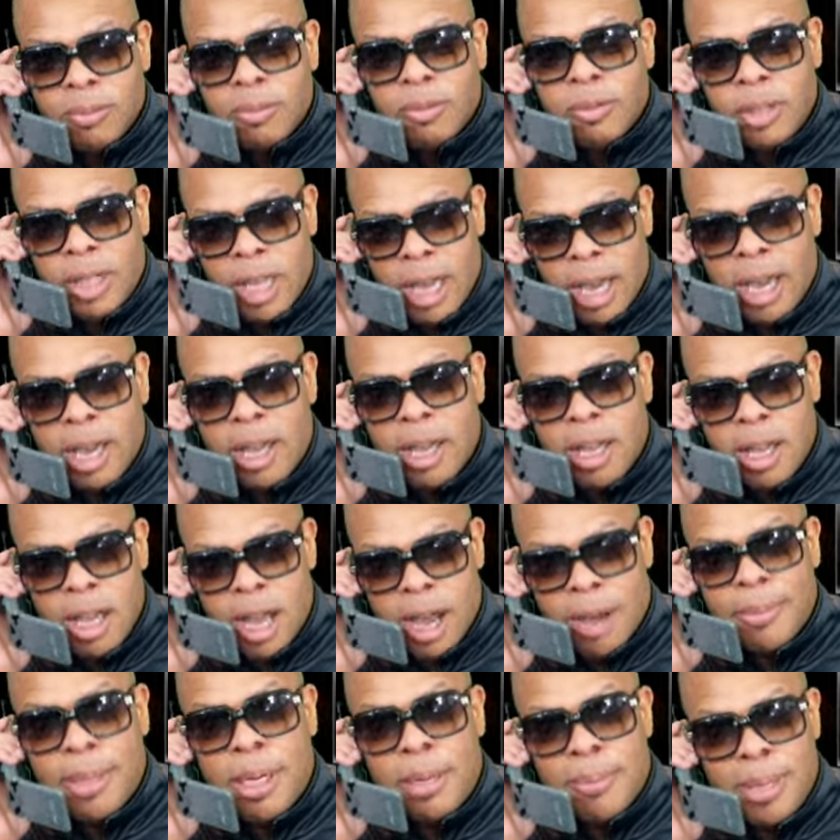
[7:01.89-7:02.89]
Yeah,
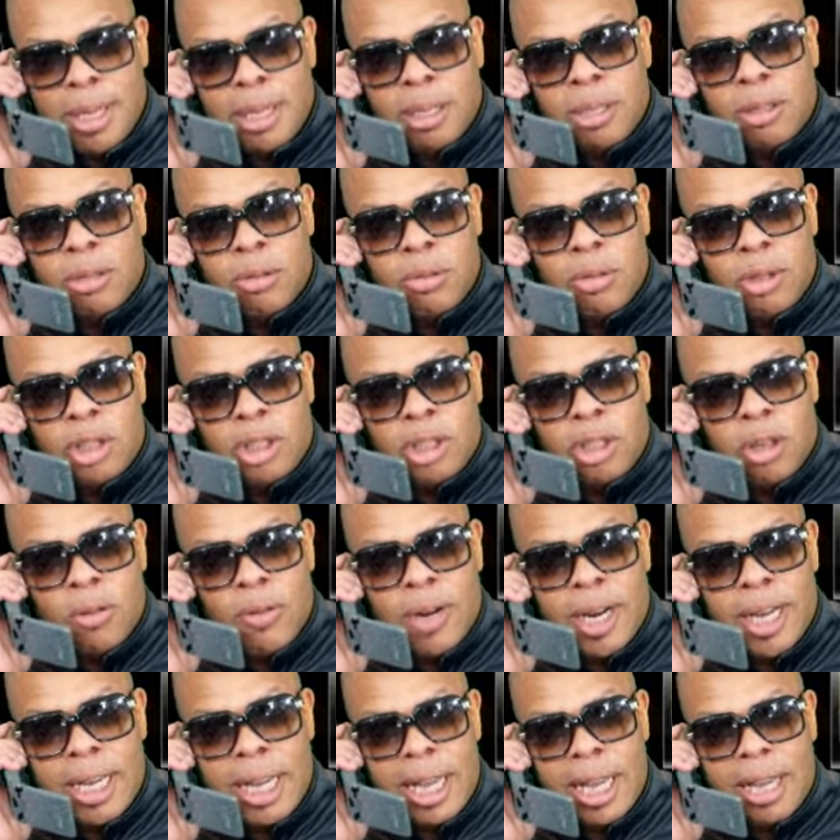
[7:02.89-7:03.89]
I'm in the middle of doing the show
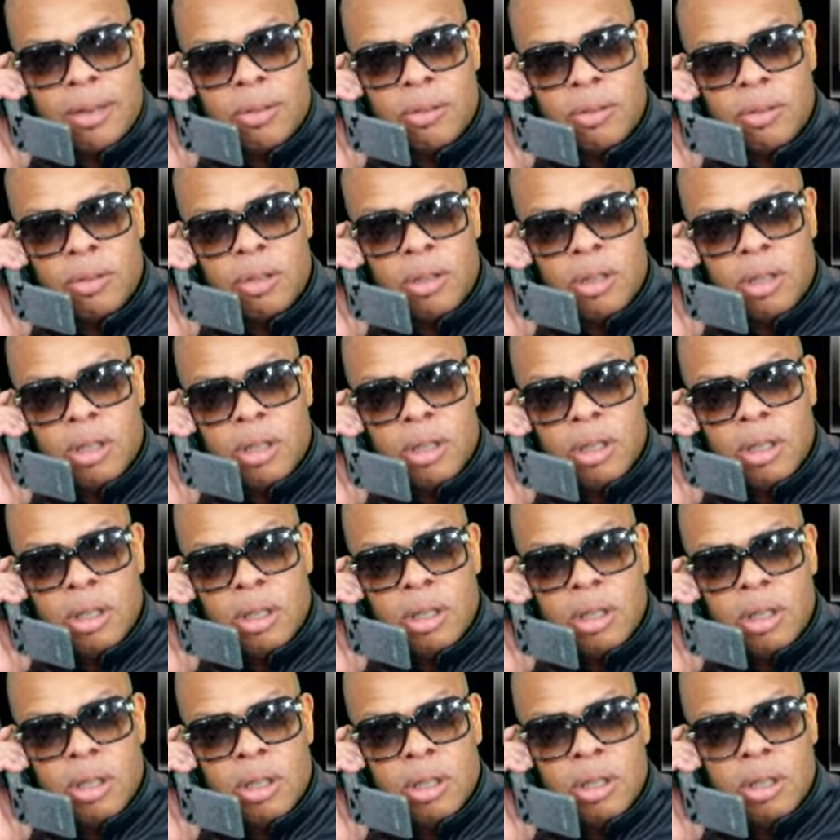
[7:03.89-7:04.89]
right now.
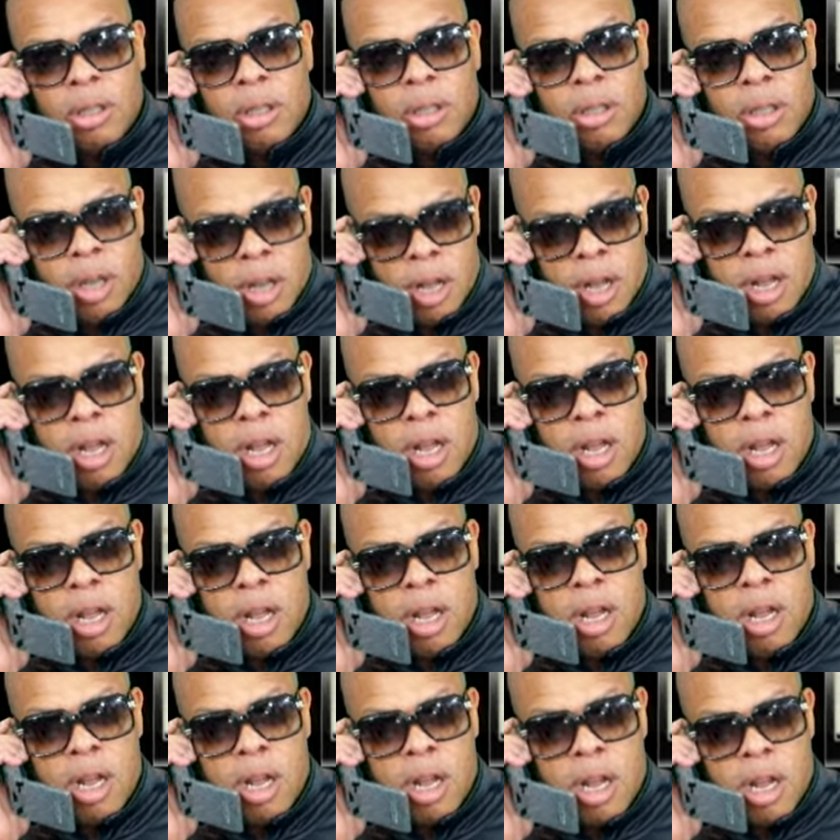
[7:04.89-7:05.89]
Uh-huh.
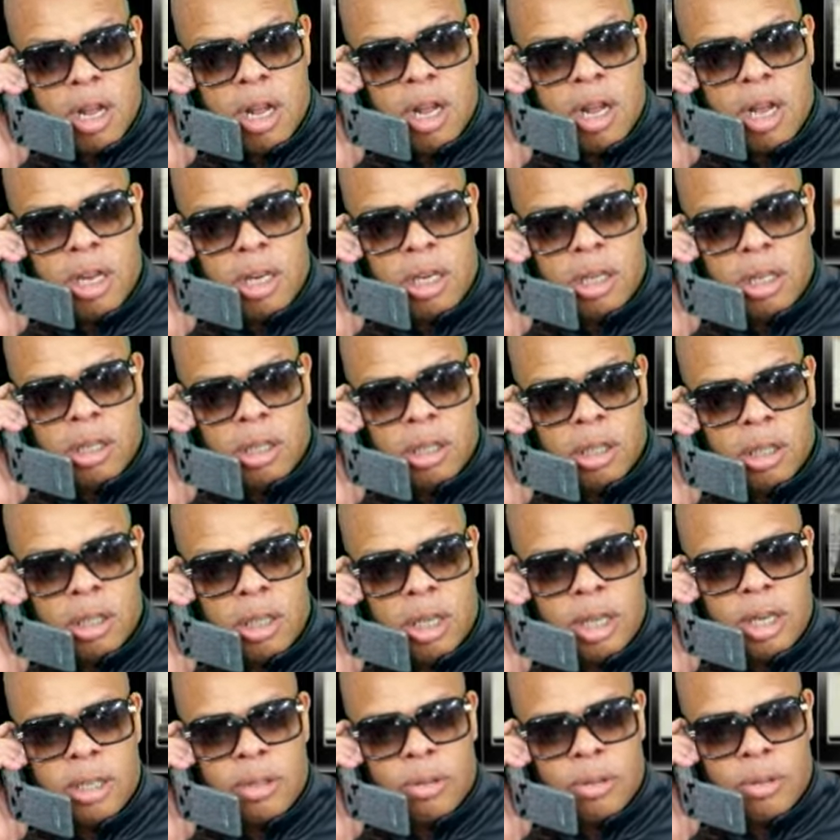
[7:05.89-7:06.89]
Uh-huh.
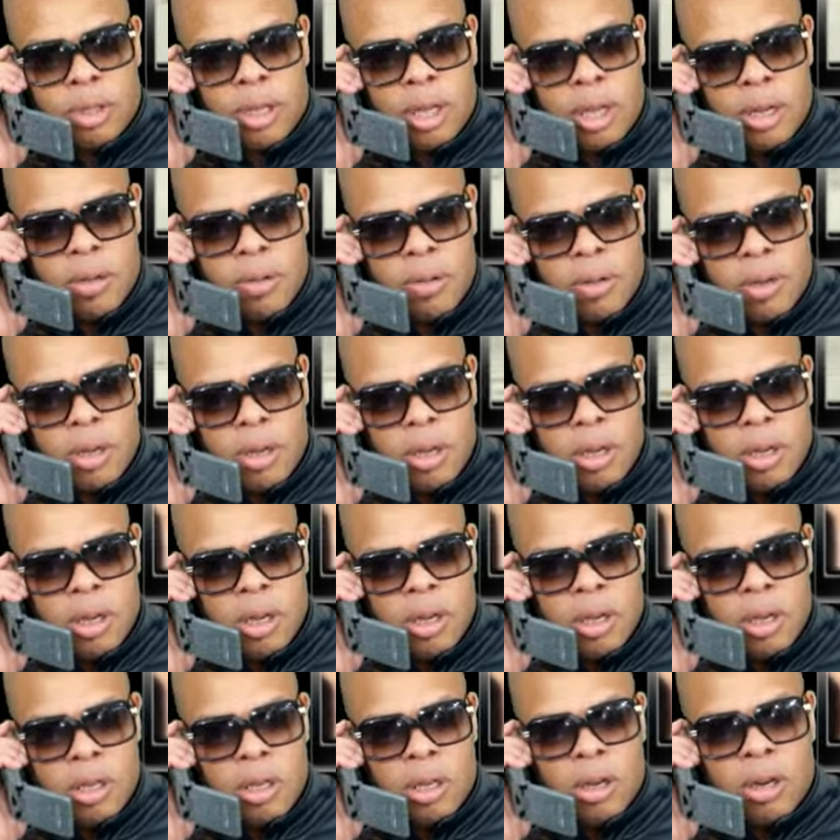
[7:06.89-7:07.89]
Yeah, this is it.
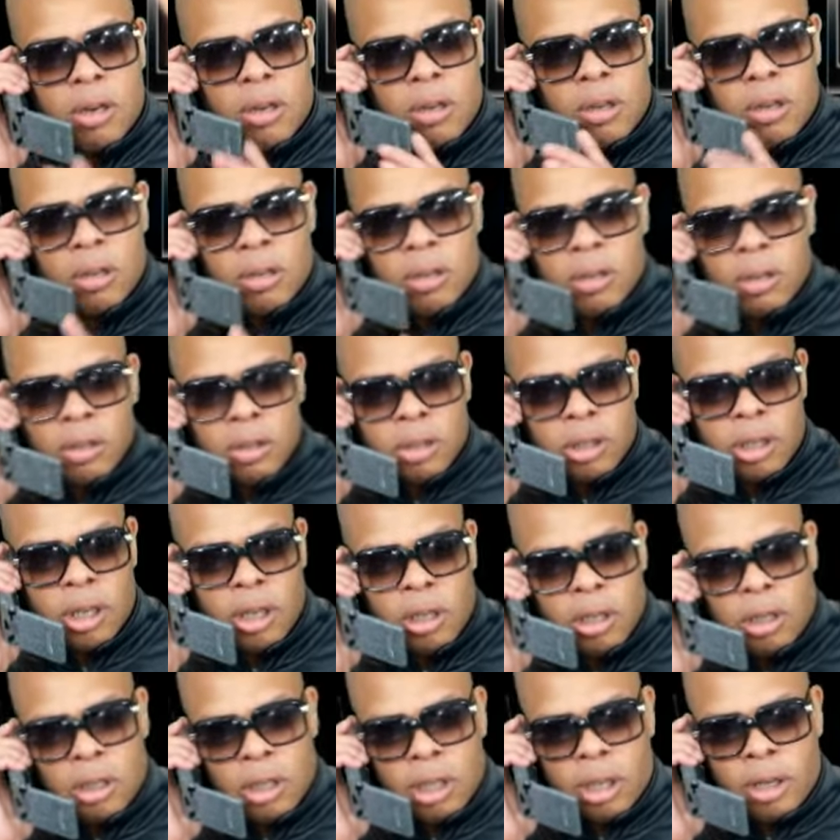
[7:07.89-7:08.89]
Yo, can,
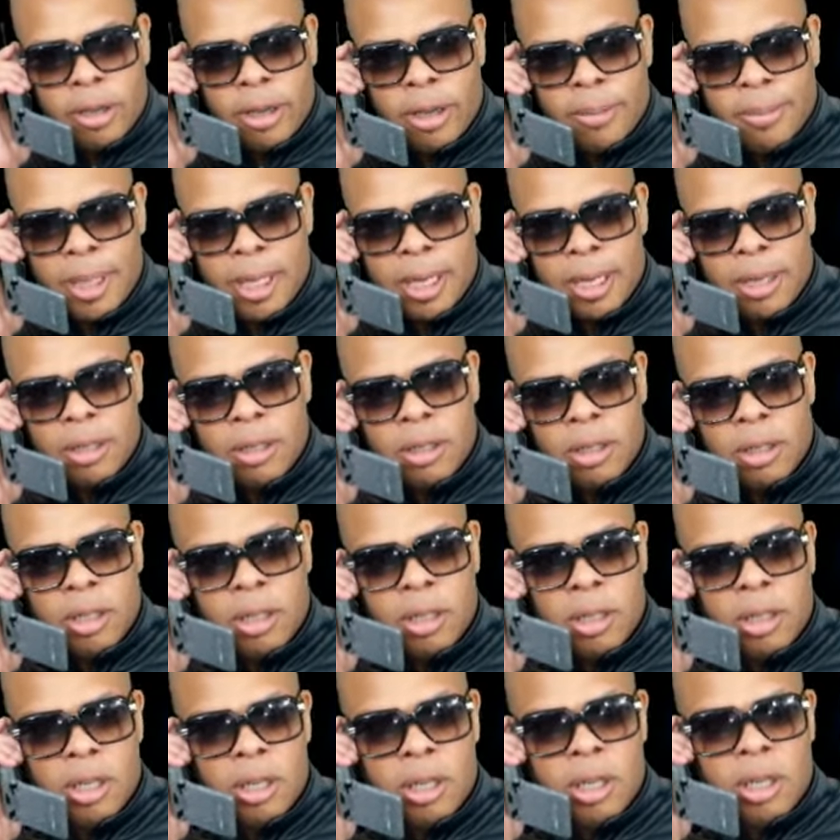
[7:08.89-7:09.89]
can you hear me
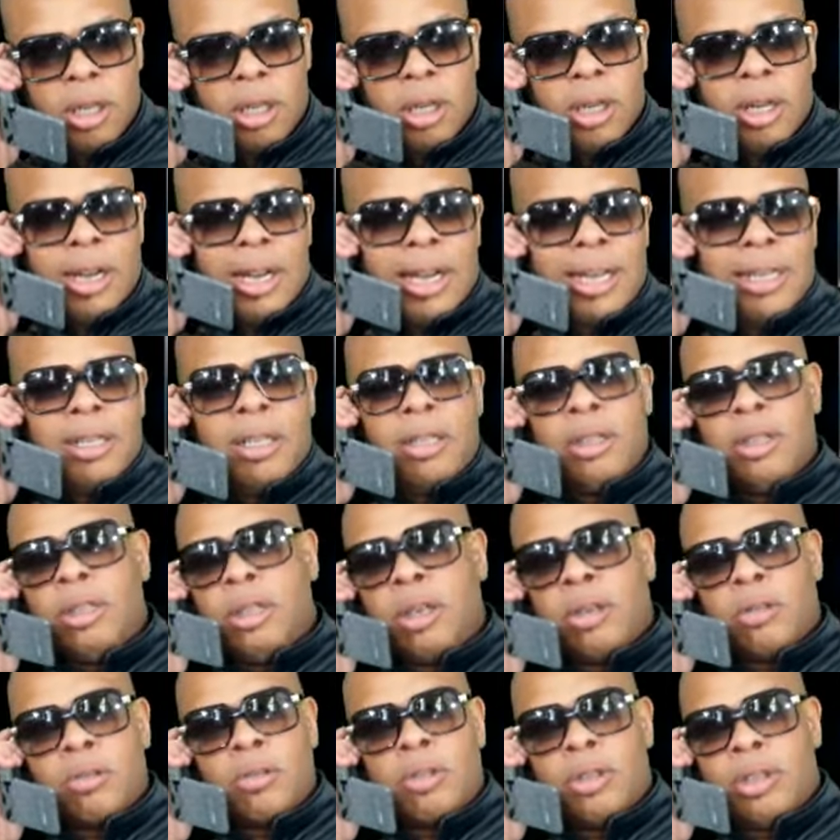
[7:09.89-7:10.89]
now? I'm,
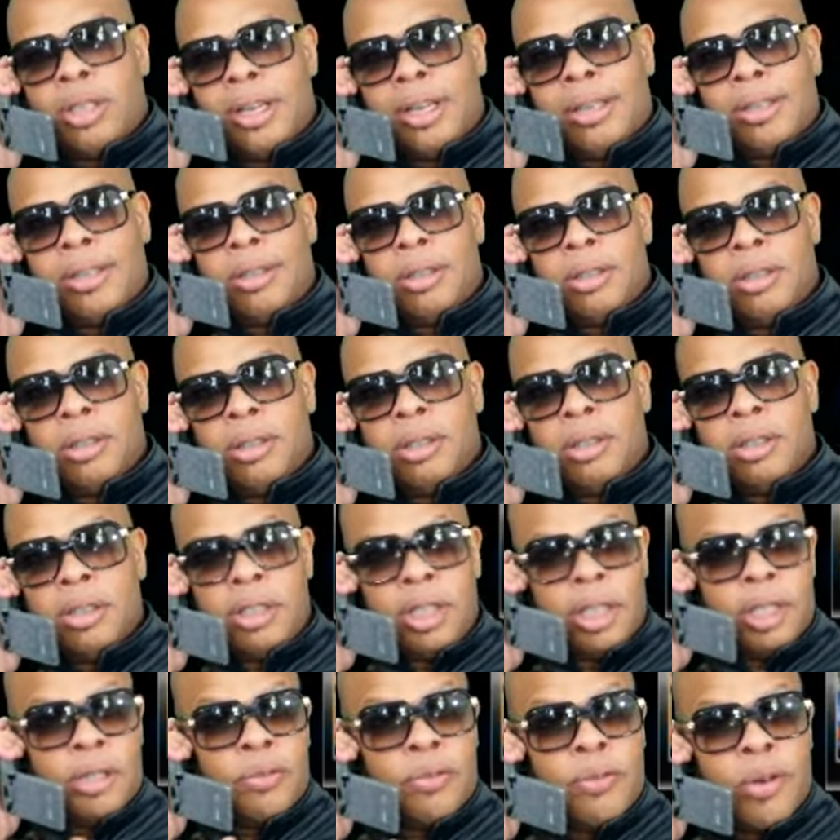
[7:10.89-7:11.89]
yo, son,
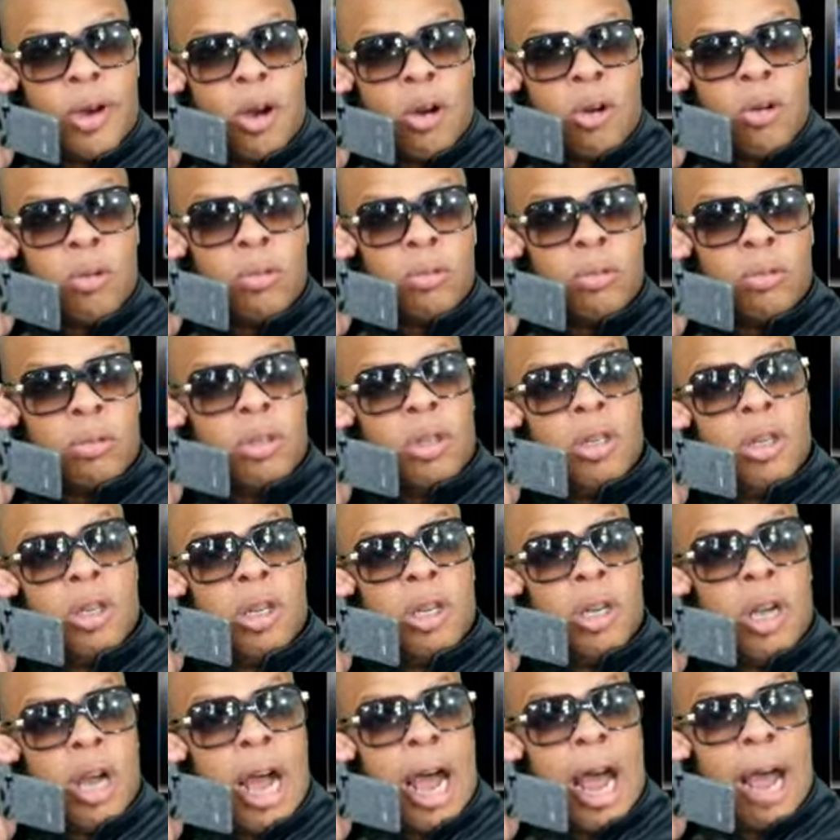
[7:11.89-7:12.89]
this phone.
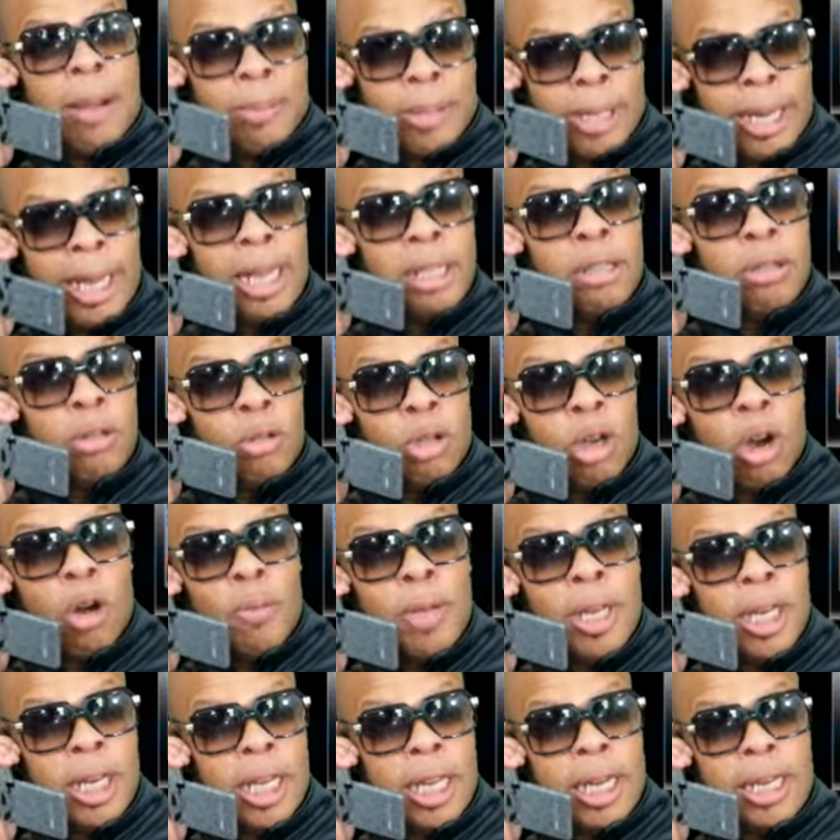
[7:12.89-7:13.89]
I'm glad you told
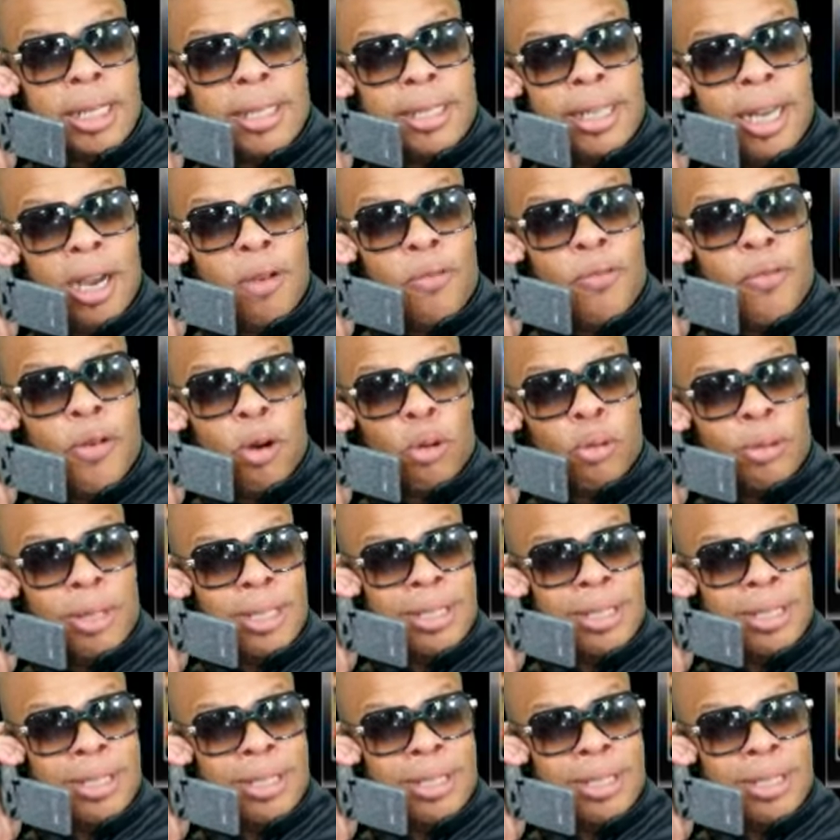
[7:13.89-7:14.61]
me to get a cell phone.